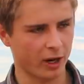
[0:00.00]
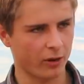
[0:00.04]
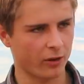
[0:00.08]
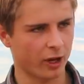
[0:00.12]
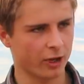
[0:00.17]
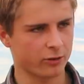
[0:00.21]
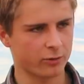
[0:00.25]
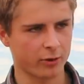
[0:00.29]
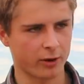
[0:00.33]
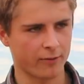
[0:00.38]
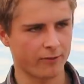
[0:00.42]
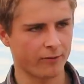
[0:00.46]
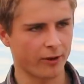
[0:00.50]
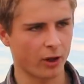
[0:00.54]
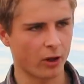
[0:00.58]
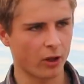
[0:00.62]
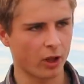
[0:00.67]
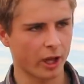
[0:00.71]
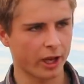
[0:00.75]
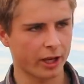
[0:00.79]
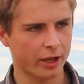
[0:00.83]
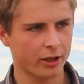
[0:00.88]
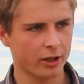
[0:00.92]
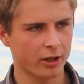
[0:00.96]
there. That's what it felt
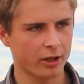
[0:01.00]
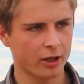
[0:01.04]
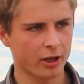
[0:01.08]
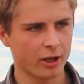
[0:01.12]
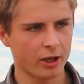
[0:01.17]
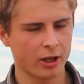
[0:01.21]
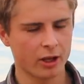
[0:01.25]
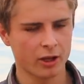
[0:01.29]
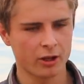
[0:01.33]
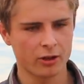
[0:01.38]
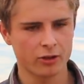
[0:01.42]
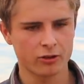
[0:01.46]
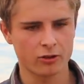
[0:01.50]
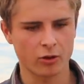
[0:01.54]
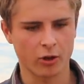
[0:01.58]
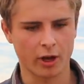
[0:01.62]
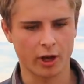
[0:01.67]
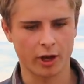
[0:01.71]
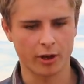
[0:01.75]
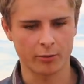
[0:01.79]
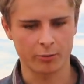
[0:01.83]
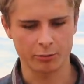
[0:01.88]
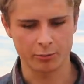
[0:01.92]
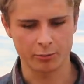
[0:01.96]
like. So I